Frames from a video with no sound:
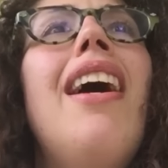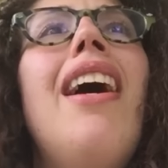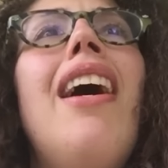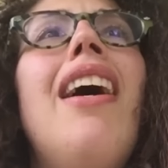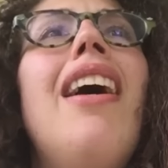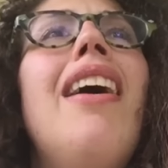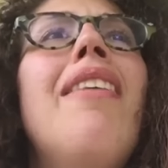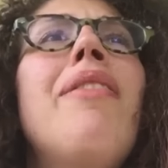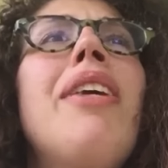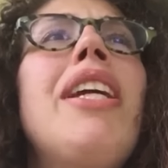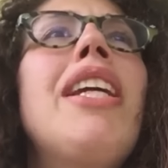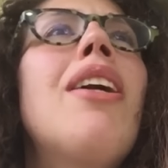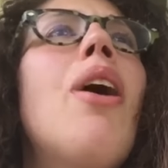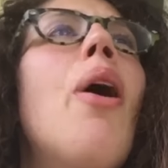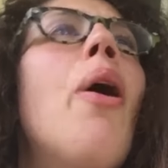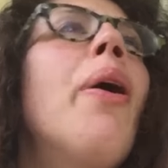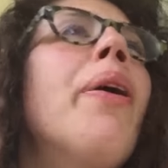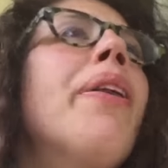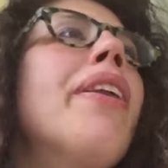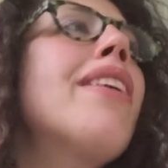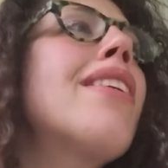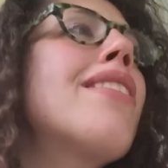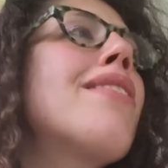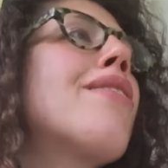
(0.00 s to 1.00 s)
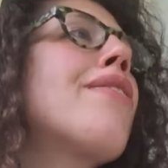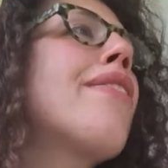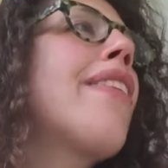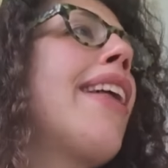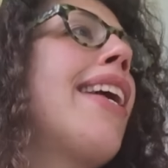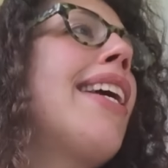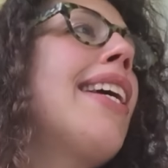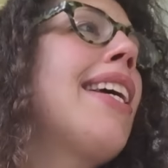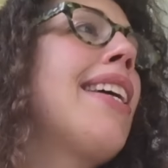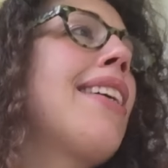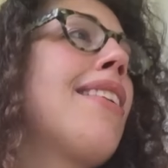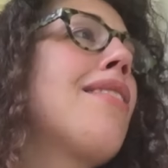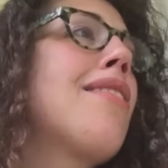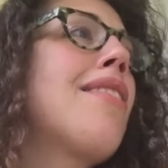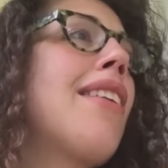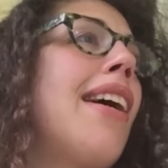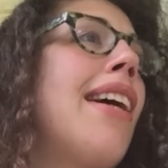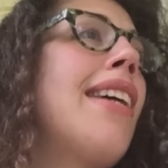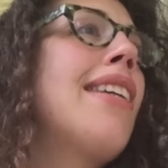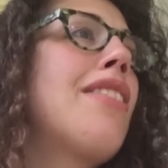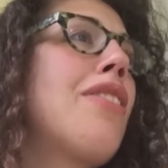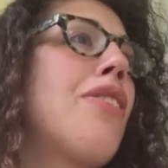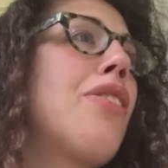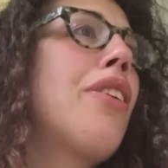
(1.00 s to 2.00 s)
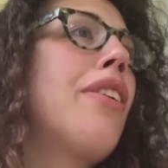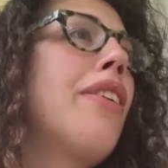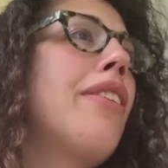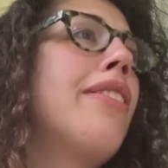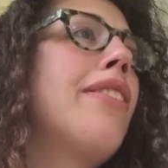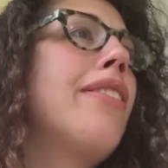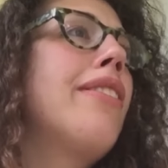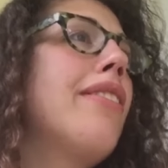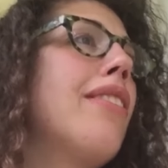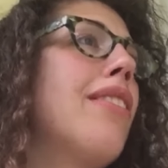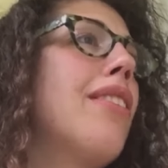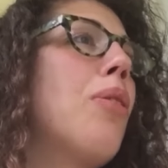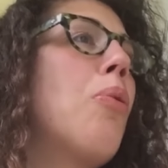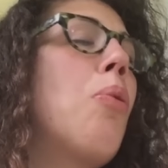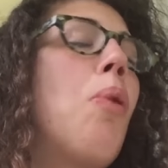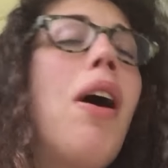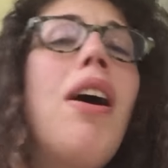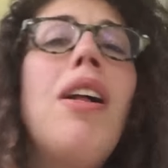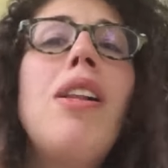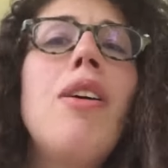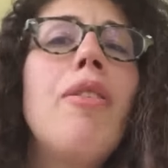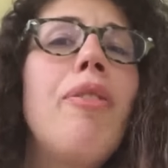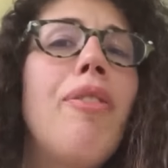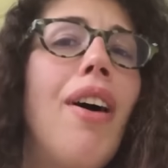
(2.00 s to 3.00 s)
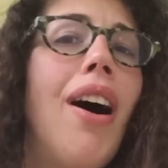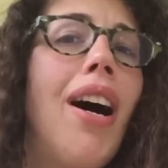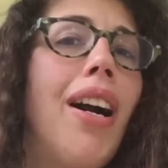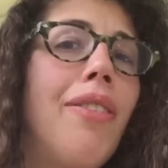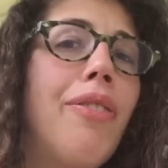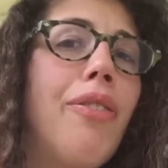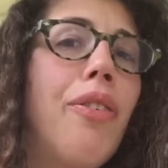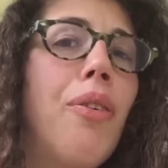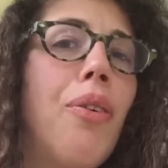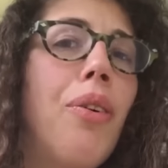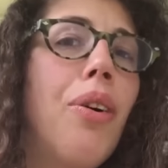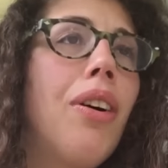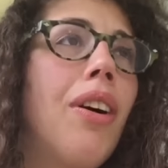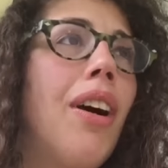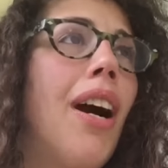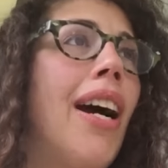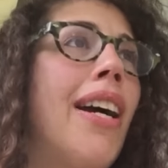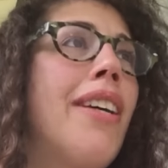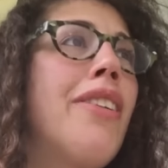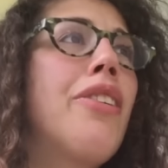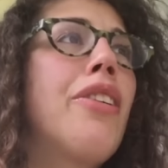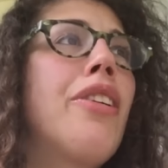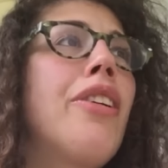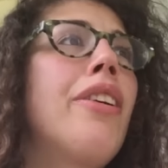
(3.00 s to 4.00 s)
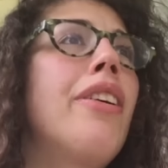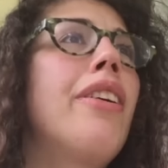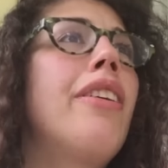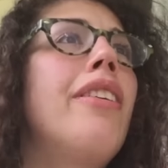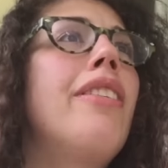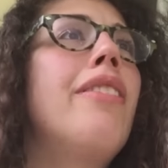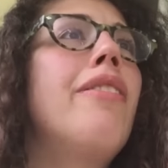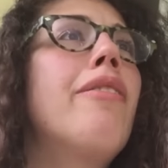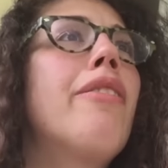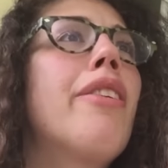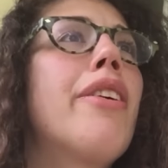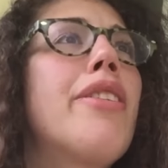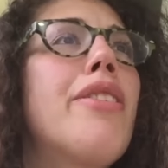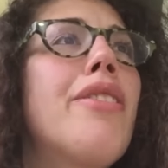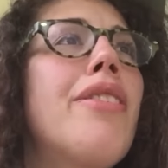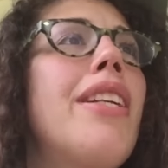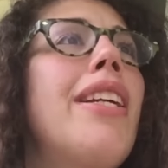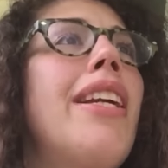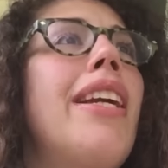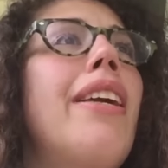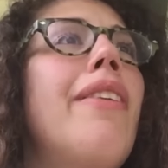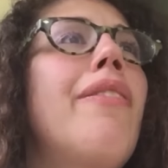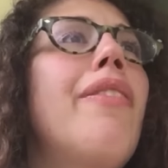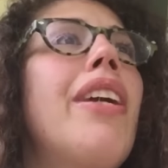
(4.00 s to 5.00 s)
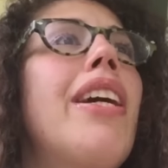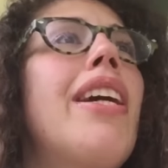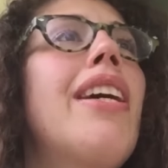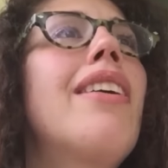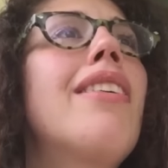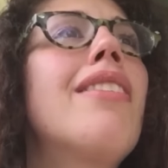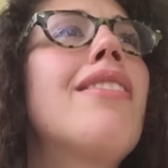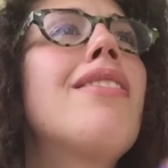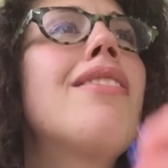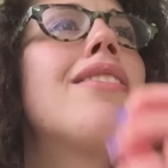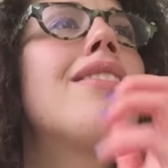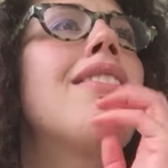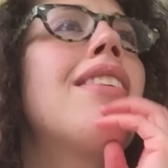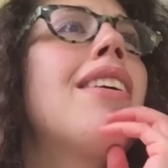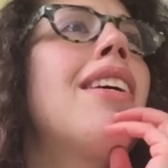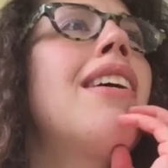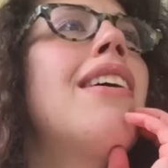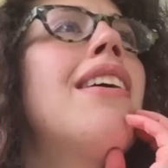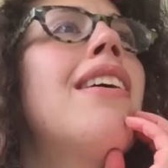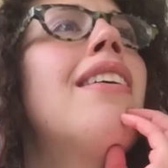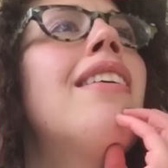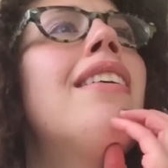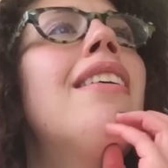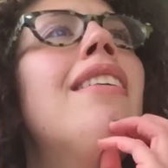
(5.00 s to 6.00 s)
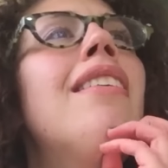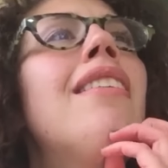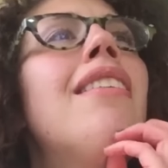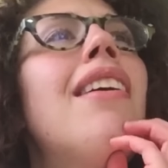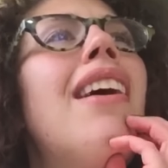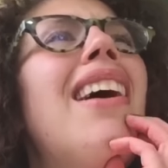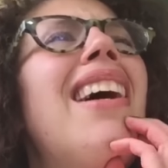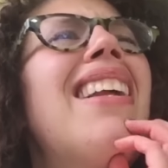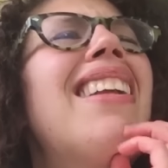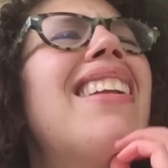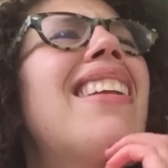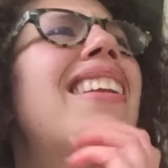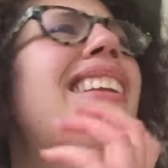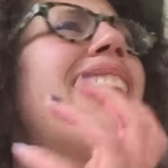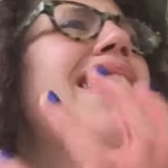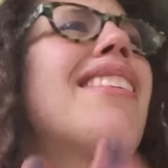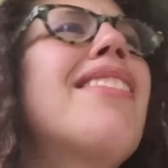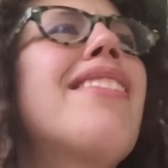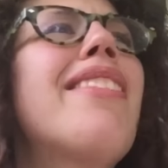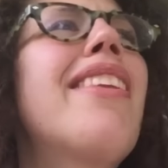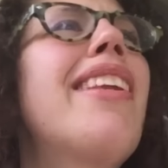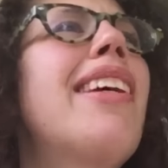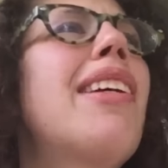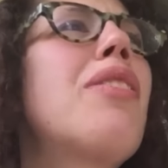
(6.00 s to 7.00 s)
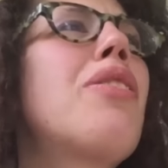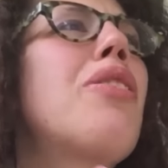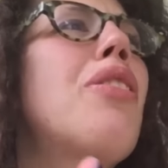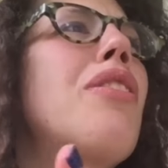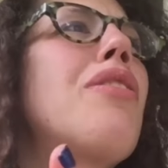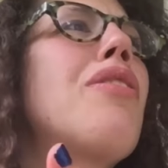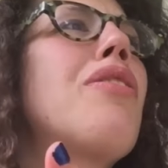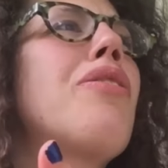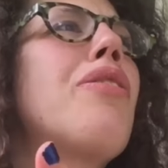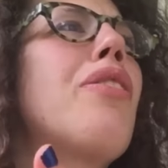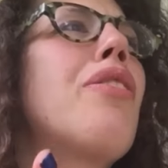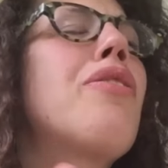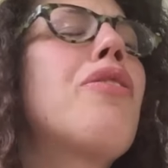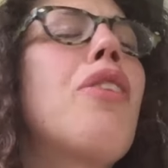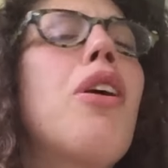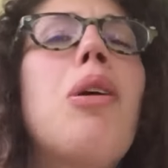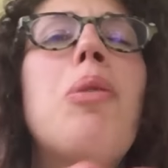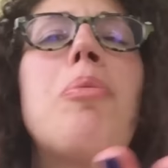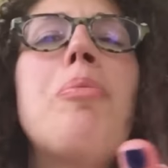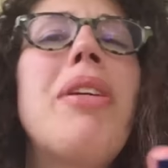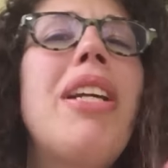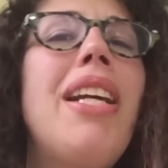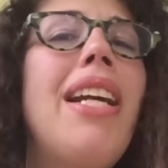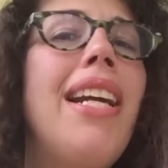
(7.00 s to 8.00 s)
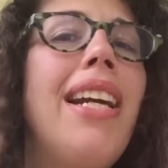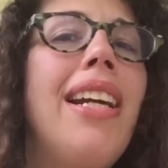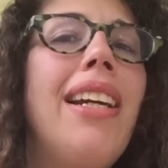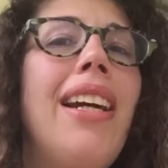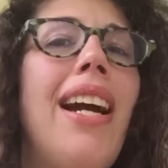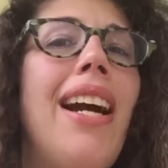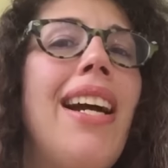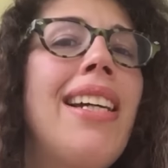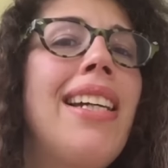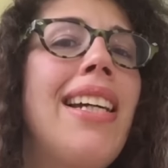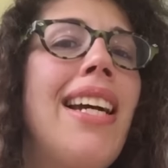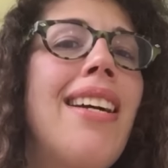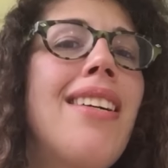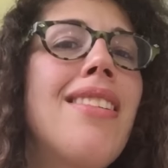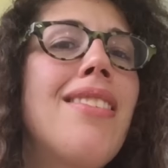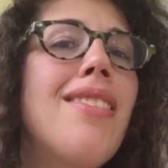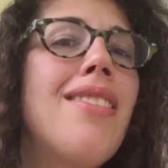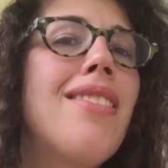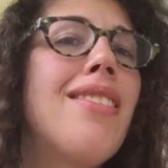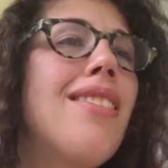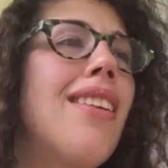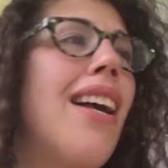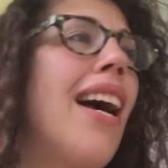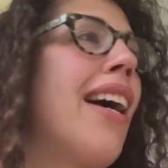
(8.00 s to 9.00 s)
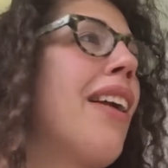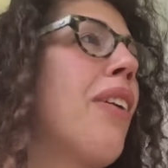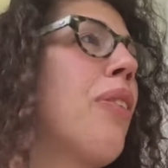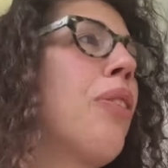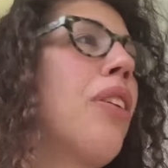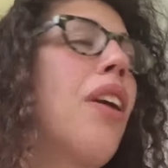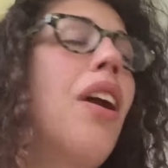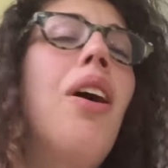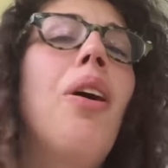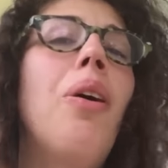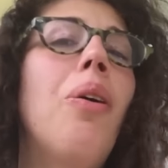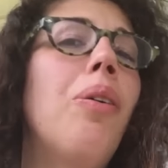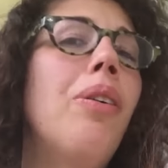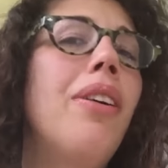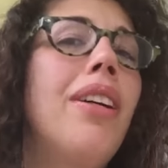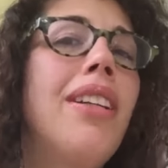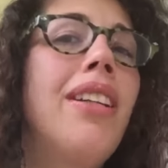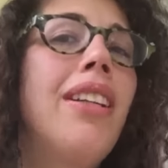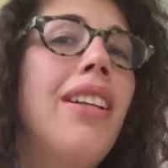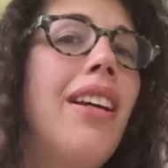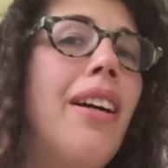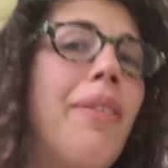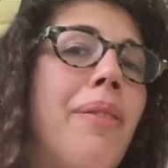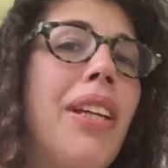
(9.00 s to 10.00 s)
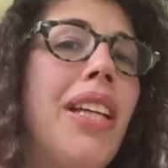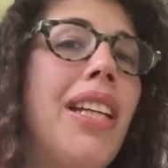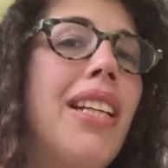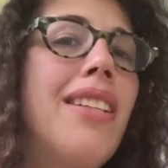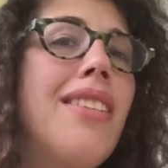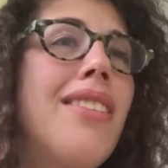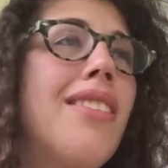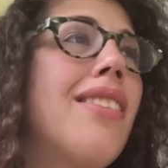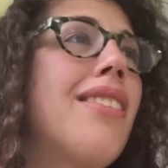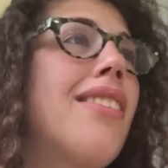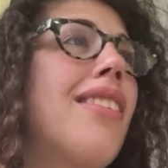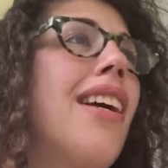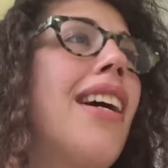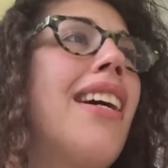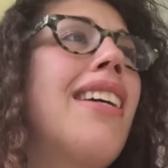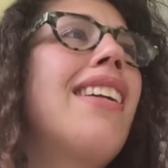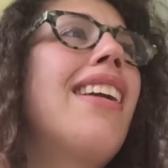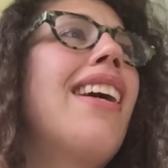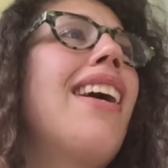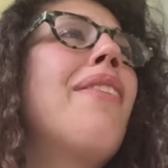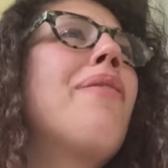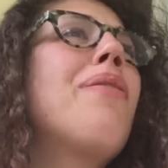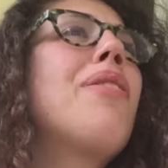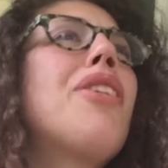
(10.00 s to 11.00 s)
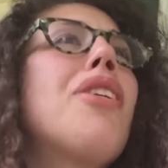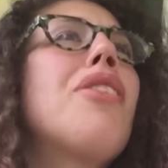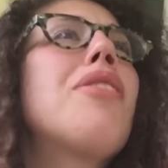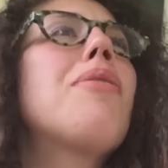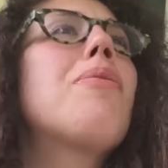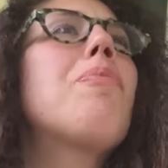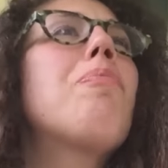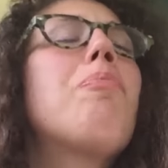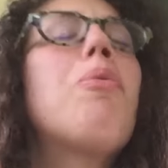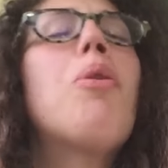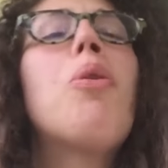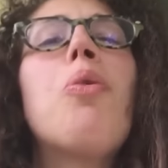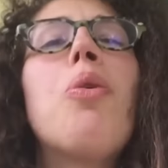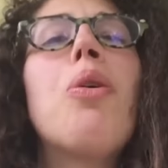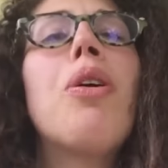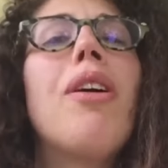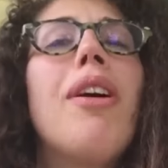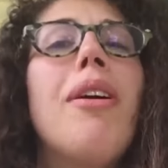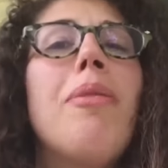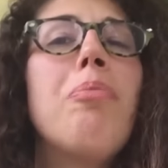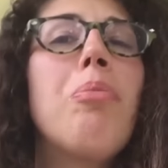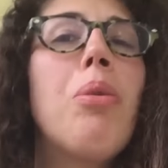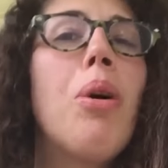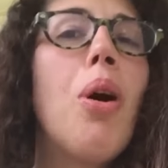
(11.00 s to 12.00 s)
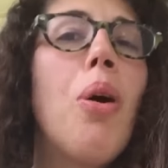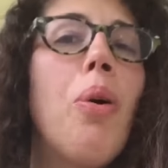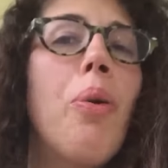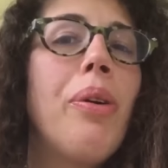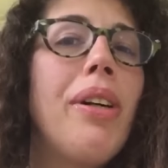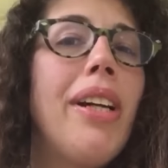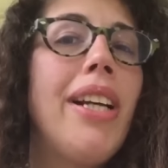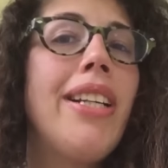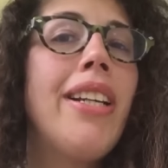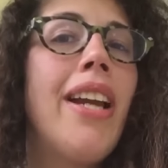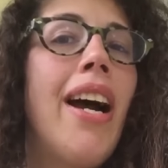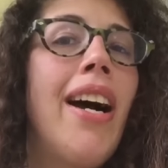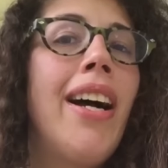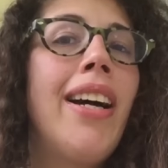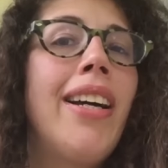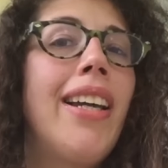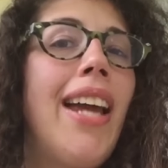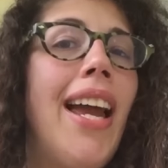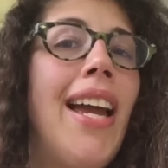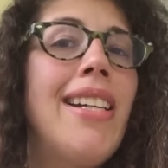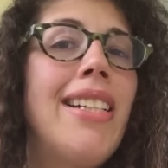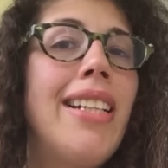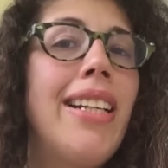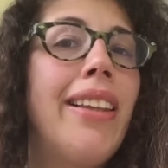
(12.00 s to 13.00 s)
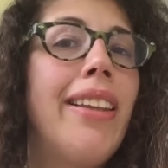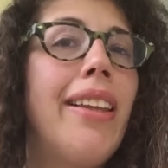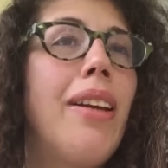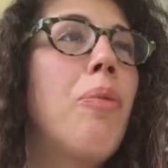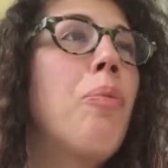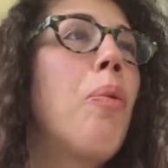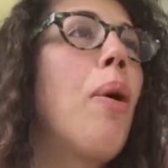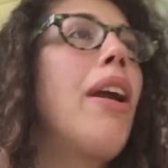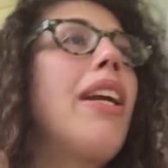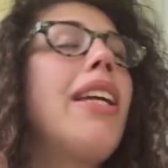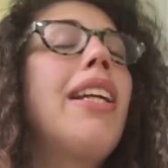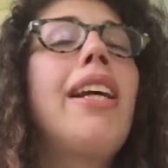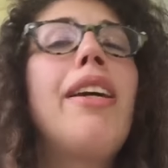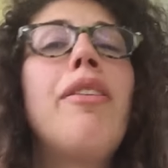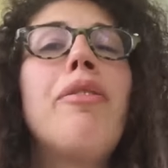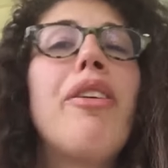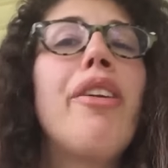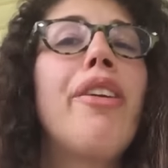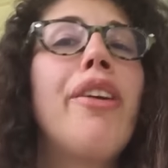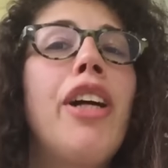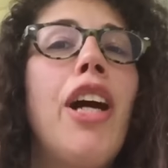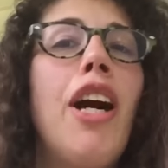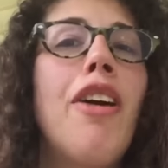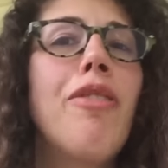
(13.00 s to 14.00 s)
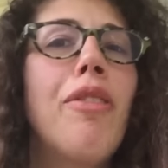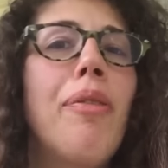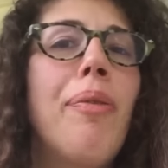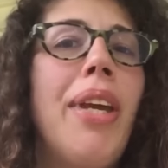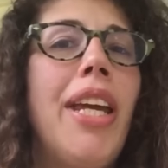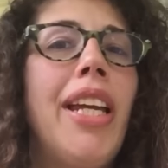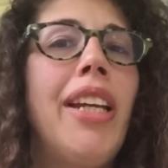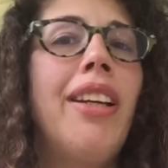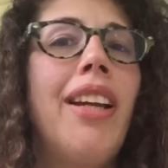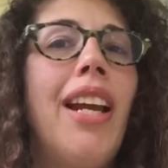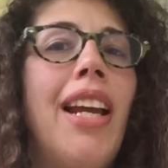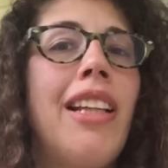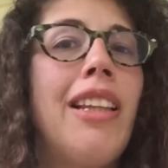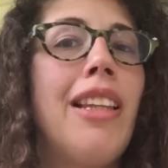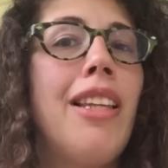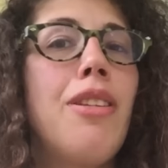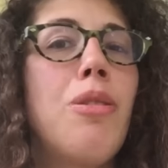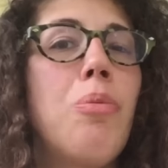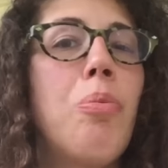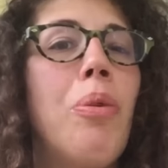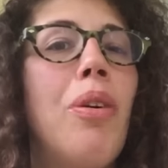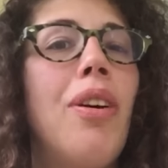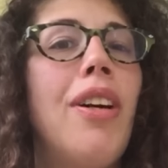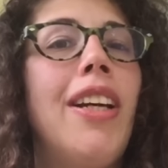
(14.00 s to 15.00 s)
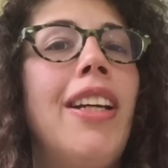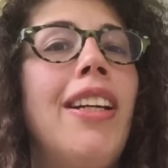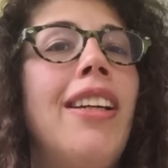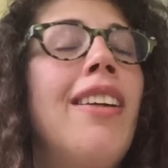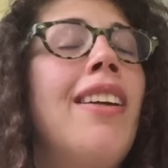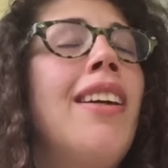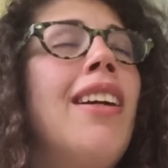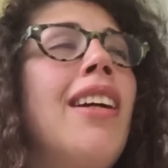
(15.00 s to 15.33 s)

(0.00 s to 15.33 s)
I mean, all these things I should qualify for, I should receive because they're they're just determining. I guess I don't know. I, I mean, it's I, I'm just poor and broke and not anything waiting for the government at this point,